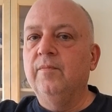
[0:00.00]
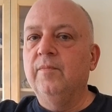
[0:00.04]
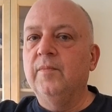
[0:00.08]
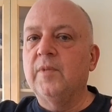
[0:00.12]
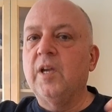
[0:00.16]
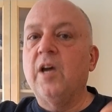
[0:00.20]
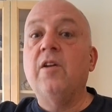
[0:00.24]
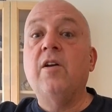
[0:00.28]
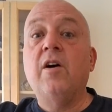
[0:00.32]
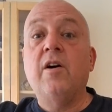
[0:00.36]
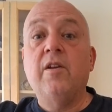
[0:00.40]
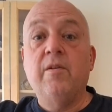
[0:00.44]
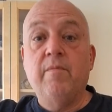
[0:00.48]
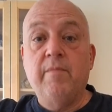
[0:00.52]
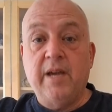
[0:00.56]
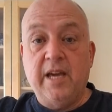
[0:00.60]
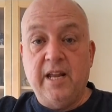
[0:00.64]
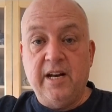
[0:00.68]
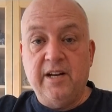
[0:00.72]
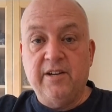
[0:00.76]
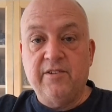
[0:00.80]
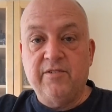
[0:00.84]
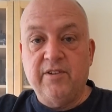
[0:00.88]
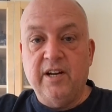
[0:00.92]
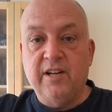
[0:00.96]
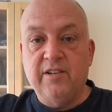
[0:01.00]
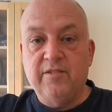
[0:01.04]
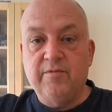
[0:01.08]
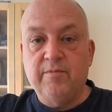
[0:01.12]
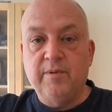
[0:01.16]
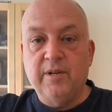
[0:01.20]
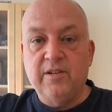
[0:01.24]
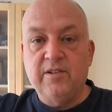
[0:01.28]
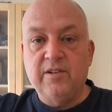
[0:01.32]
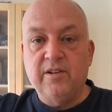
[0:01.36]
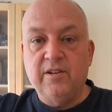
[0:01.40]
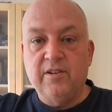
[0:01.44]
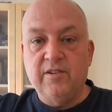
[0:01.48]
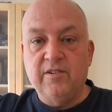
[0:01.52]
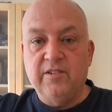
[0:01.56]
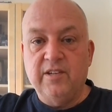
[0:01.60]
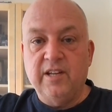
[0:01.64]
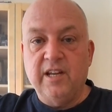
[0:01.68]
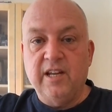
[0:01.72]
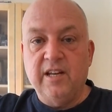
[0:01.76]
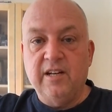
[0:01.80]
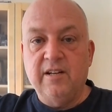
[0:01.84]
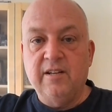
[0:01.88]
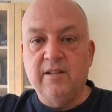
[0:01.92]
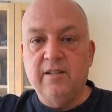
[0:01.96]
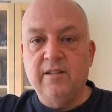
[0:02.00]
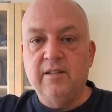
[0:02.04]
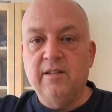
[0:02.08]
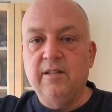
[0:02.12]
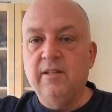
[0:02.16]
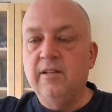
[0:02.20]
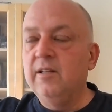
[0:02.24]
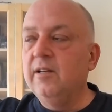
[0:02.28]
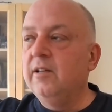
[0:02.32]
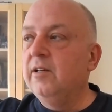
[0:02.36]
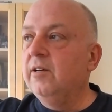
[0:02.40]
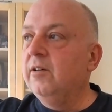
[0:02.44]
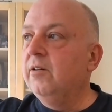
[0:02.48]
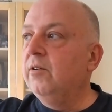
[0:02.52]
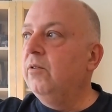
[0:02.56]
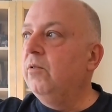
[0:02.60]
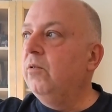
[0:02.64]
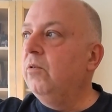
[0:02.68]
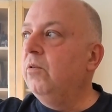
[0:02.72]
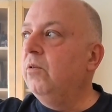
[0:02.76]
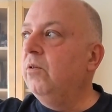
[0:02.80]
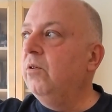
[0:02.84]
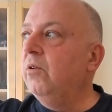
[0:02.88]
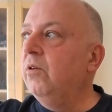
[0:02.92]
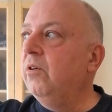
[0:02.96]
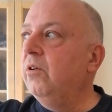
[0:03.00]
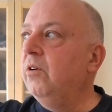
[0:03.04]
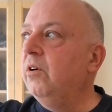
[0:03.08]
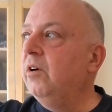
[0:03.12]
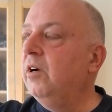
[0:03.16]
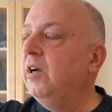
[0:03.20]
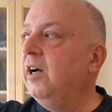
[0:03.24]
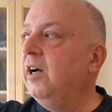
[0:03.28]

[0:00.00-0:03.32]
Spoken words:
automatic transmission, you said, or